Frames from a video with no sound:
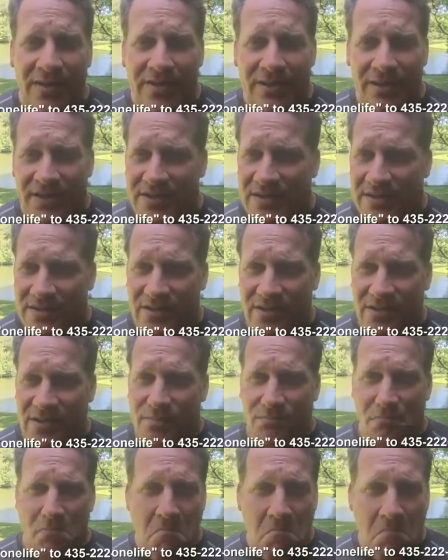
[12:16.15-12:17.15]

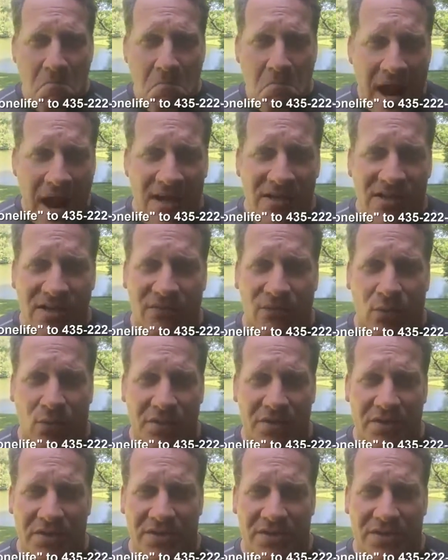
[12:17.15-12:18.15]
this massive
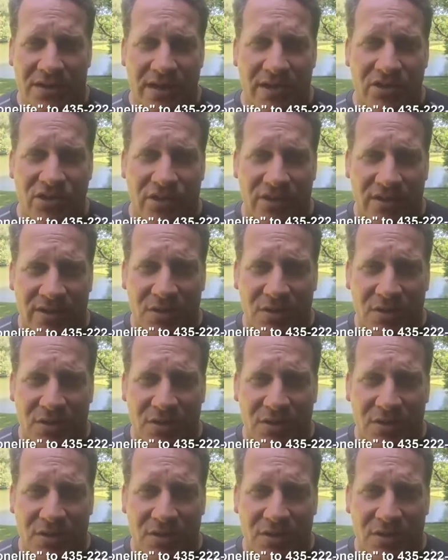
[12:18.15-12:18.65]
organization